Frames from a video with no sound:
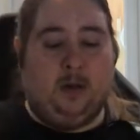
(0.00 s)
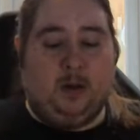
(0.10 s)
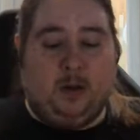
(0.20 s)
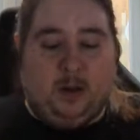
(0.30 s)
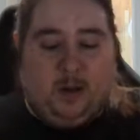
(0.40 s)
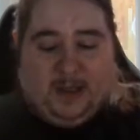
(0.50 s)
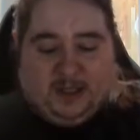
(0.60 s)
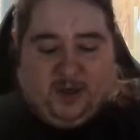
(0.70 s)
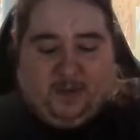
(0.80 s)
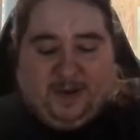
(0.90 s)

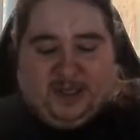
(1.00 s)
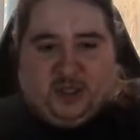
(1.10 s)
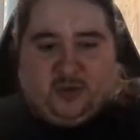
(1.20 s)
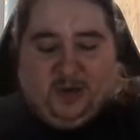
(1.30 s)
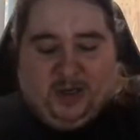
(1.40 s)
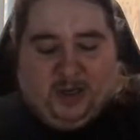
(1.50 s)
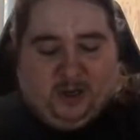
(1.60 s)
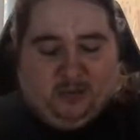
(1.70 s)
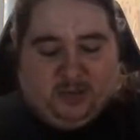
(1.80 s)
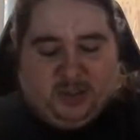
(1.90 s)
That's another bittersweet
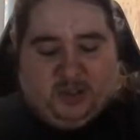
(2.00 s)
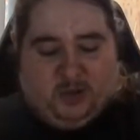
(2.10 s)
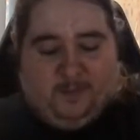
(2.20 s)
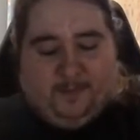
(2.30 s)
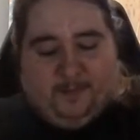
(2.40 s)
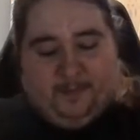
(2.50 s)
now. What's this one?